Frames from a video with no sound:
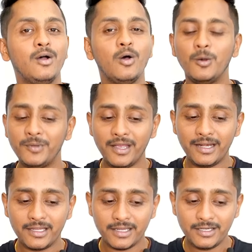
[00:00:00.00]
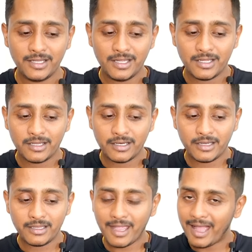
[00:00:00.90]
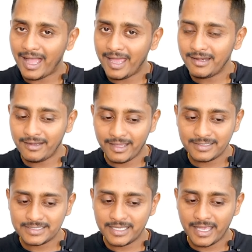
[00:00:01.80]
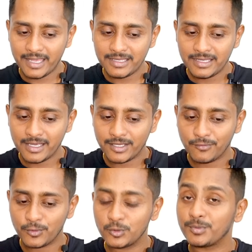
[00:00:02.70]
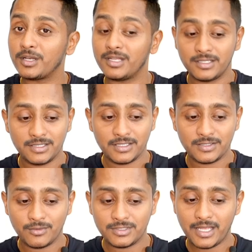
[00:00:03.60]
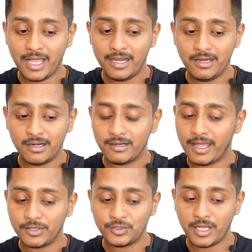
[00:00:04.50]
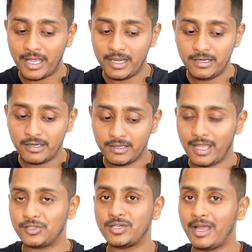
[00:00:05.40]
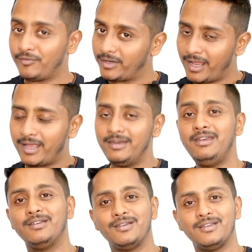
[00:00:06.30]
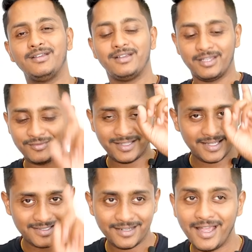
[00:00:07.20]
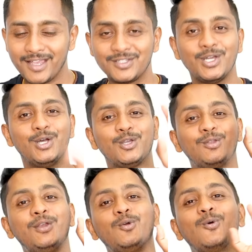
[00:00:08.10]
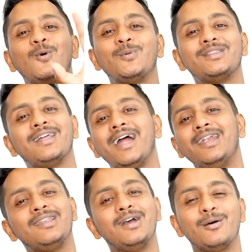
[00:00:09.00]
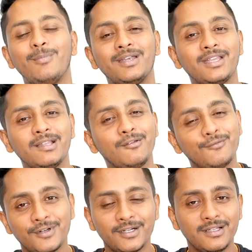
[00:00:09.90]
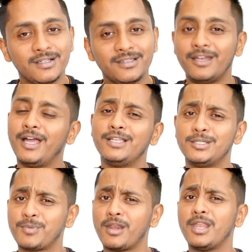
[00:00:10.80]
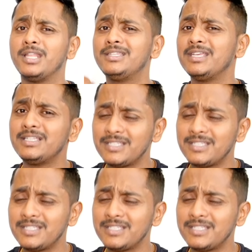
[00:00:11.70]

Hope you are getting it. An takes A-E-I-O-U pronouncing sounds. An dash. After an, if there is a dash, you need to go with that particular word that has a pronouncing